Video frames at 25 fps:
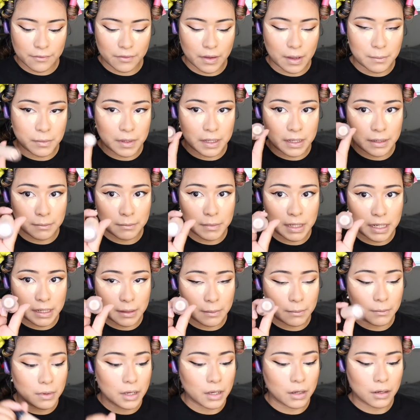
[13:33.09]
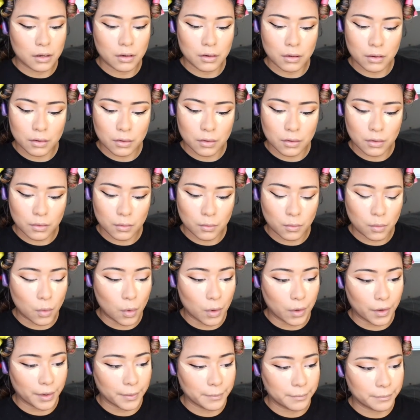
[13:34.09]
I'm in medium
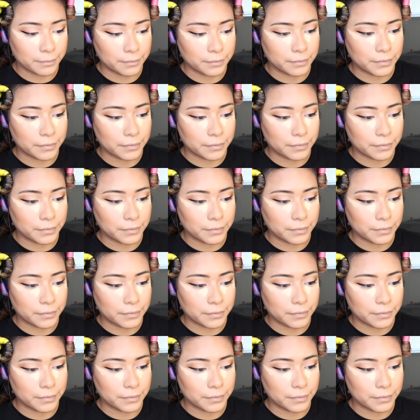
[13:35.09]
warm,